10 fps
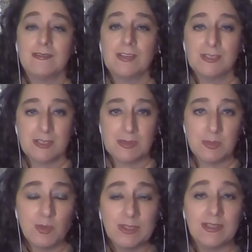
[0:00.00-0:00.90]
just as
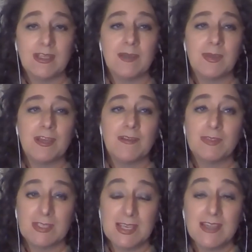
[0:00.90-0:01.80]
importantly, to pay off
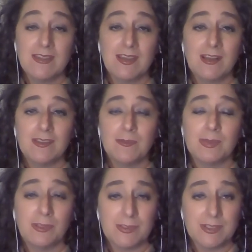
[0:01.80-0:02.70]
the debt that got them
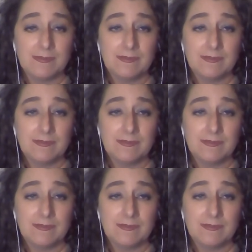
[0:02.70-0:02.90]
built.